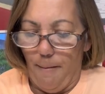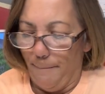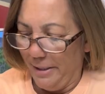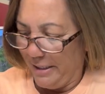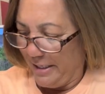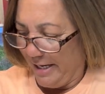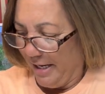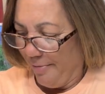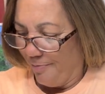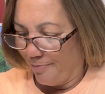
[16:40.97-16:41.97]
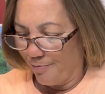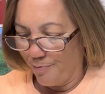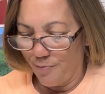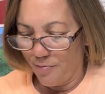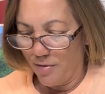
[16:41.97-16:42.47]
But yeah.
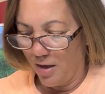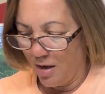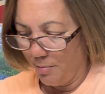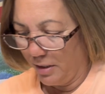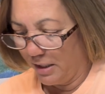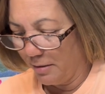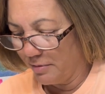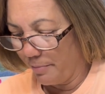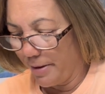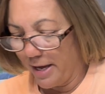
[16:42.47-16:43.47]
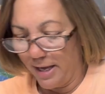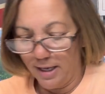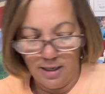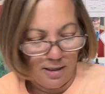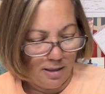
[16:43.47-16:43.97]
I'm going to keep the
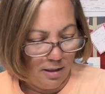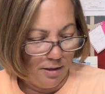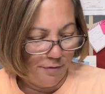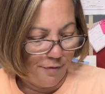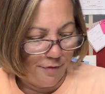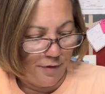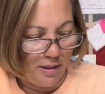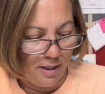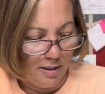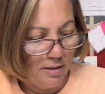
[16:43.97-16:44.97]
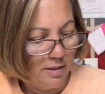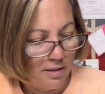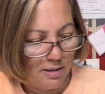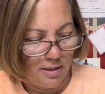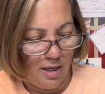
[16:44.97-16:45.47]
bag for
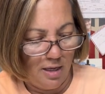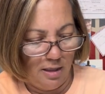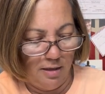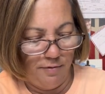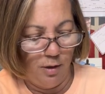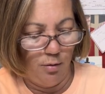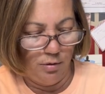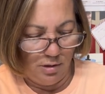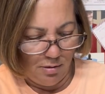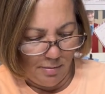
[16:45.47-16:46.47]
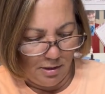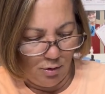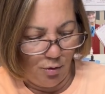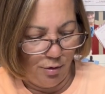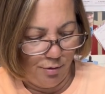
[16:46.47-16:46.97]
this and give those to my
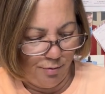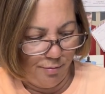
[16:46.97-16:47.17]
daughter.